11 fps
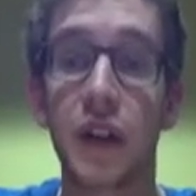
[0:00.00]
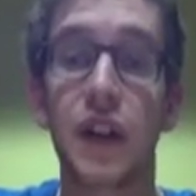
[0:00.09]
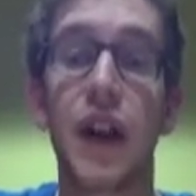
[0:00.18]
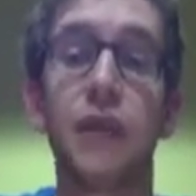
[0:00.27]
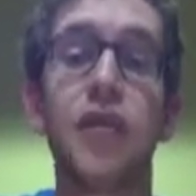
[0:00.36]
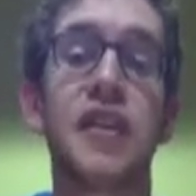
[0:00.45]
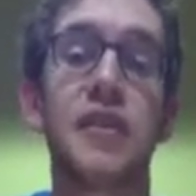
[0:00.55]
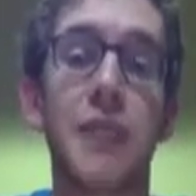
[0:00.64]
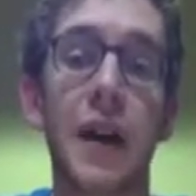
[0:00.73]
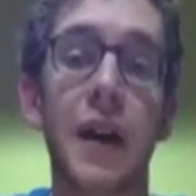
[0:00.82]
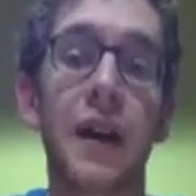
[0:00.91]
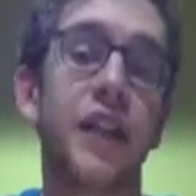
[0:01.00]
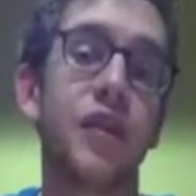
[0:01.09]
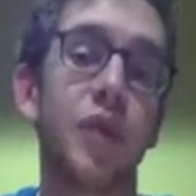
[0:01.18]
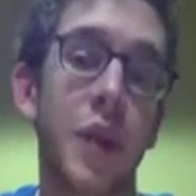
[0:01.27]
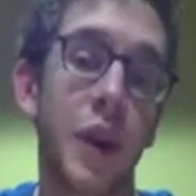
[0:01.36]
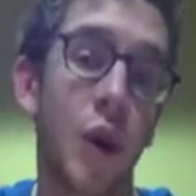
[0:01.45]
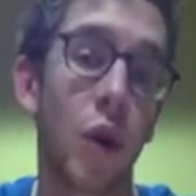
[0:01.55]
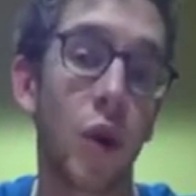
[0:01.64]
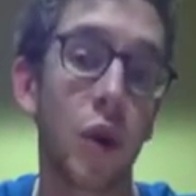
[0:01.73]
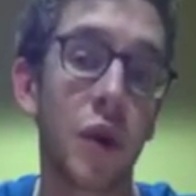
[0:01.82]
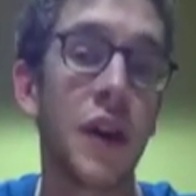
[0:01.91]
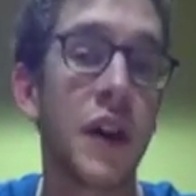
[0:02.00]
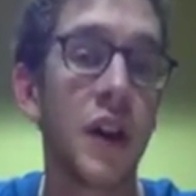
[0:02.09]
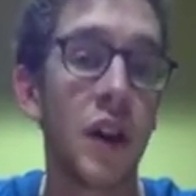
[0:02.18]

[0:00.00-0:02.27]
loveless marriage with an old,